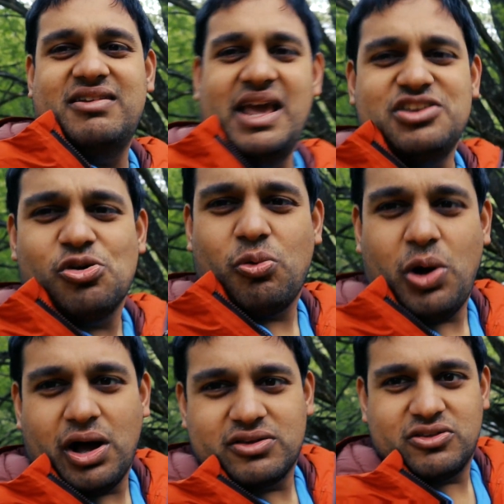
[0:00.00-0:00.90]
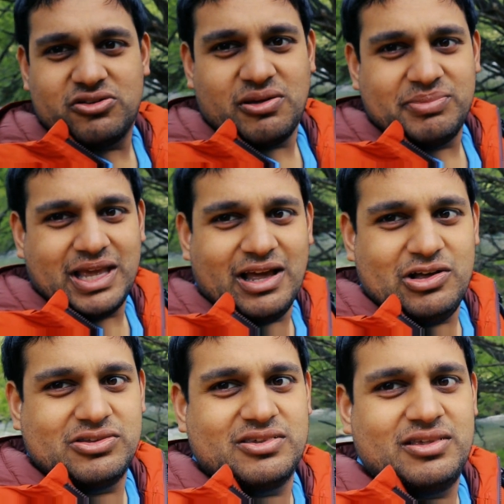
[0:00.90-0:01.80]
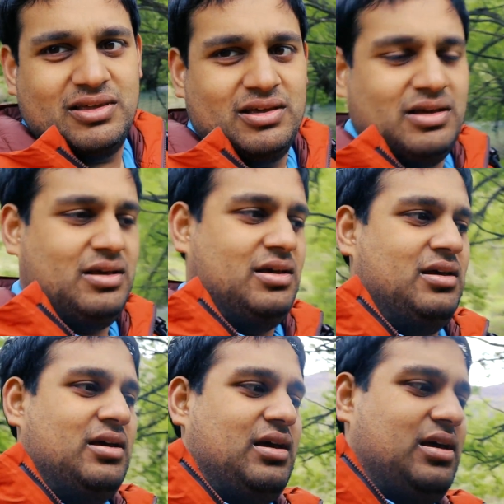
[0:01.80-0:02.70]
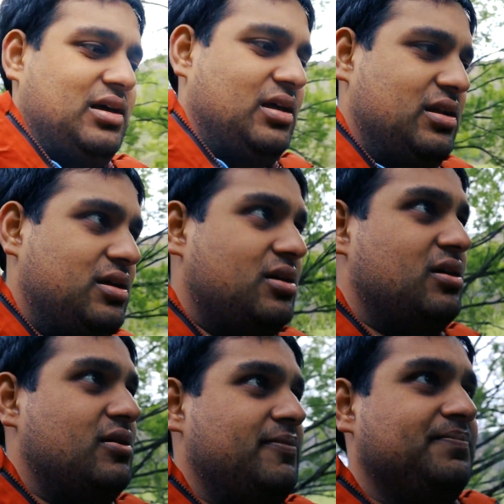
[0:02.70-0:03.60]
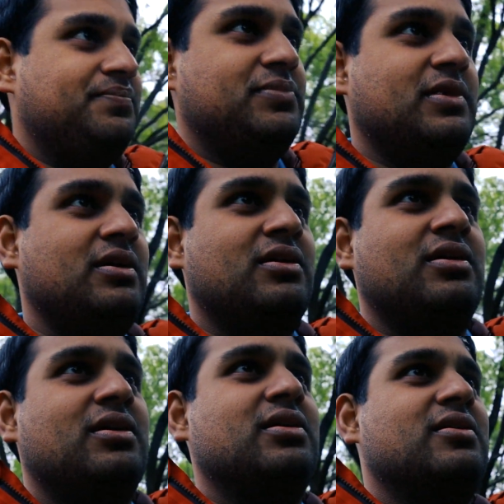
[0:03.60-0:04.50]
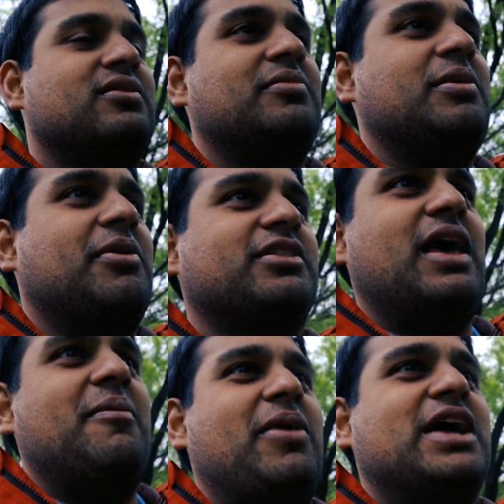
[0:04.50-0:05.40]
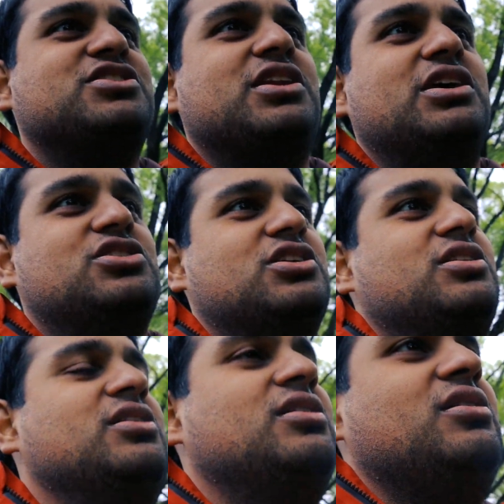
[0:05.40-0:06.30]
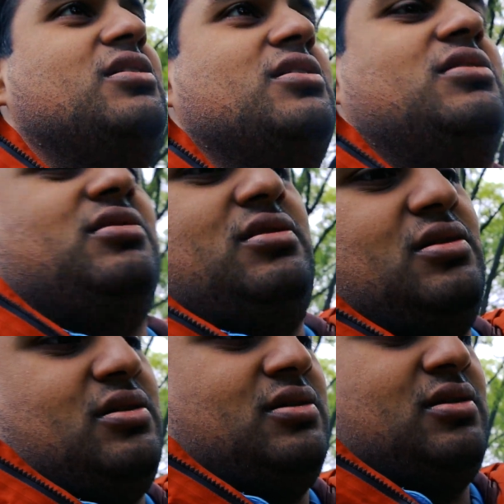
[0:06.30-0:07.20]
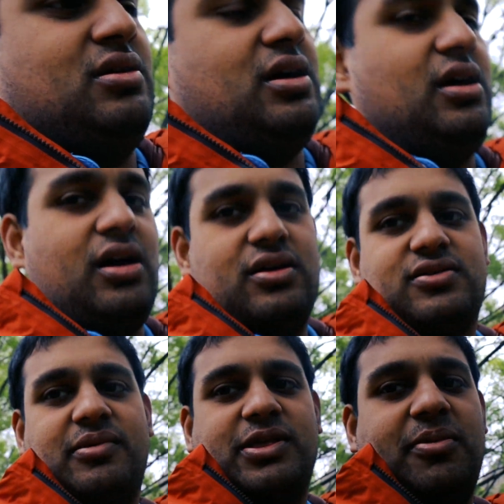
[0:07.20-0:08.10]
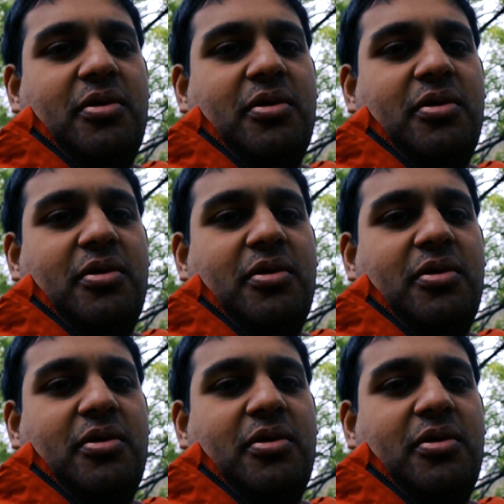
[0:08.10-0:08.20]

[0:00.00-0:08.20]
nature walks or something else, and something about the imagination, something